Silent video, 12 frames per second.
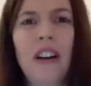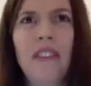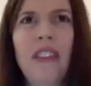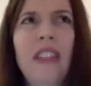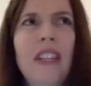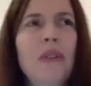
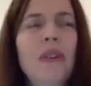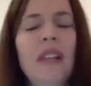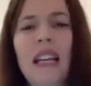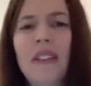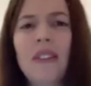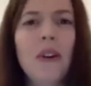and that you're
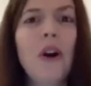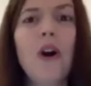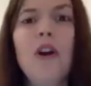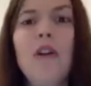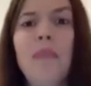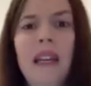like so
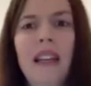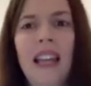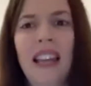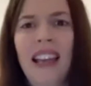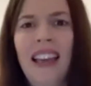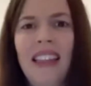open
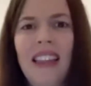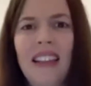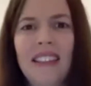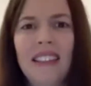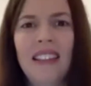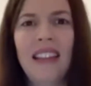
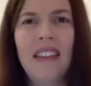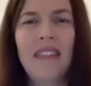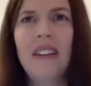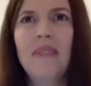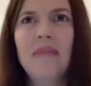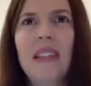that they
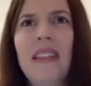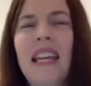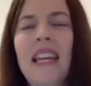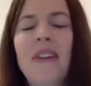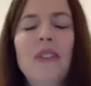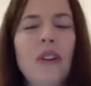felt that
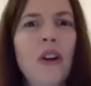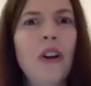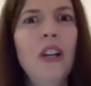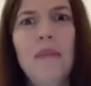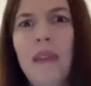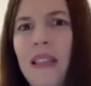they could
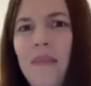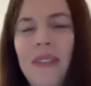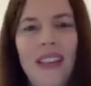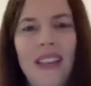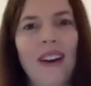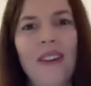totally be
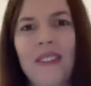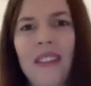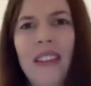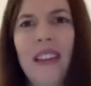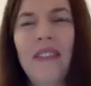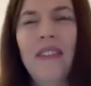themselves,
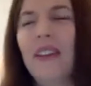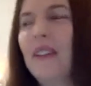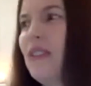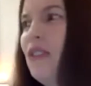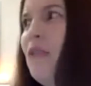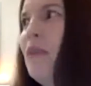that they
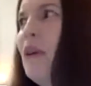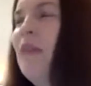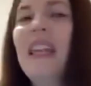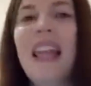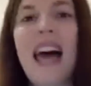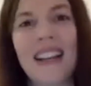felt super
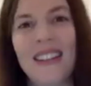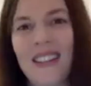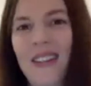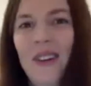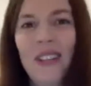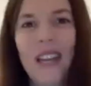
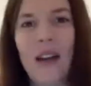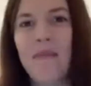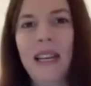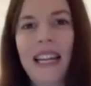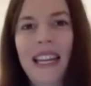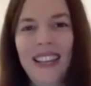relaxed in your
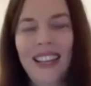company.